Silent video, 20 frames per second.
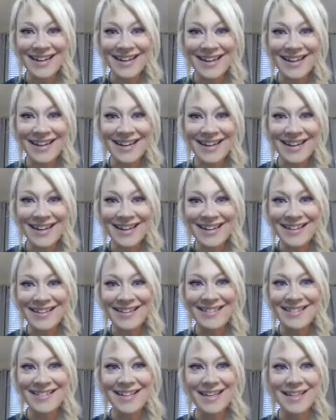Hey
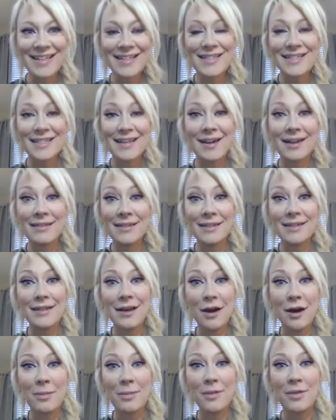ladies, it's at the
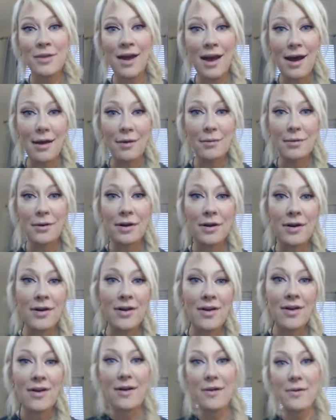top of the
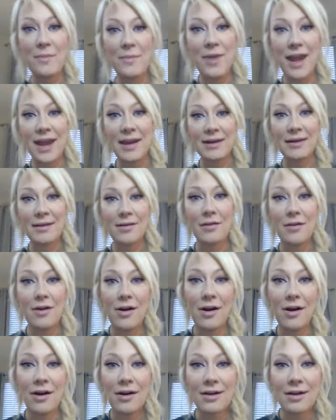hour, 8
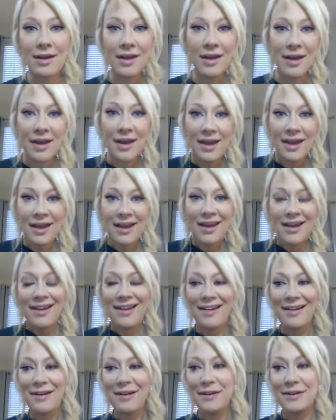o'clock
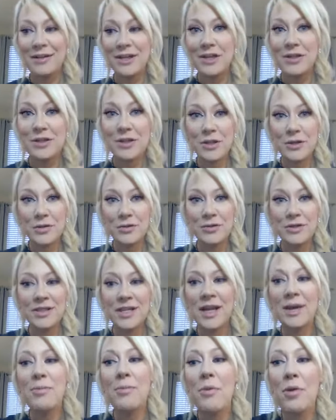on
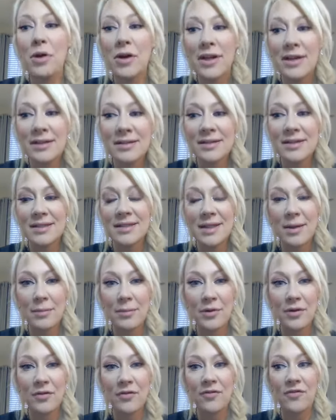Tuesday morning,
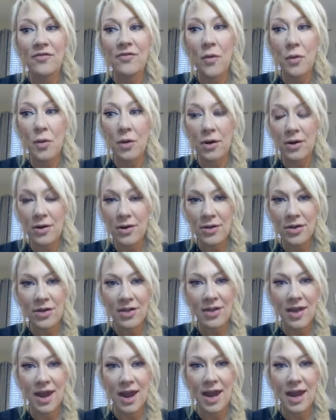December 4th,
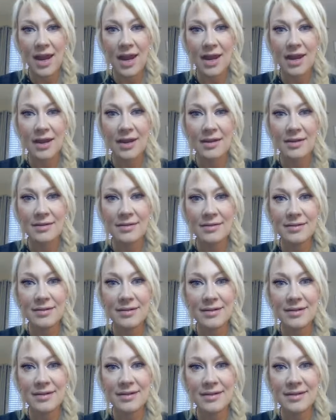
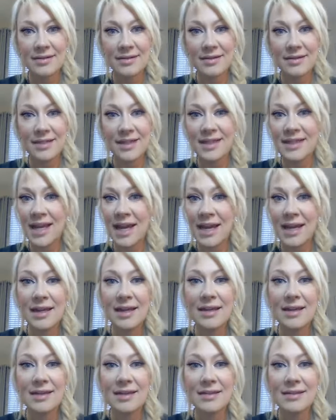and today
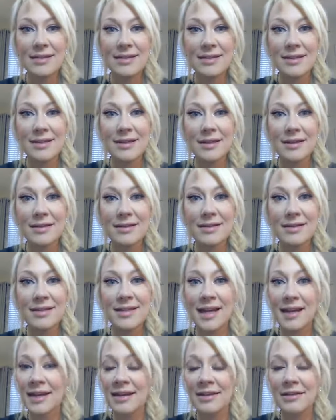is the
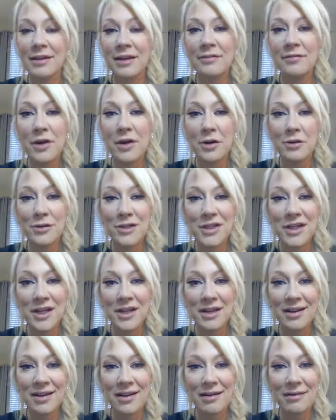second live
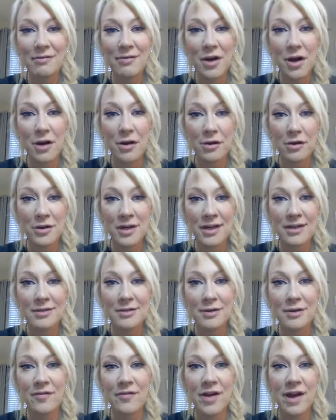coaching of the Holiday
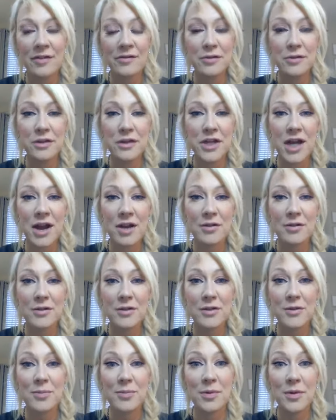Survival
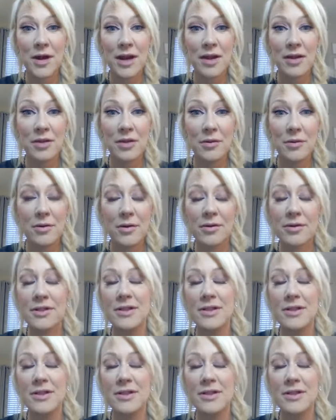Challenge Breakthrough,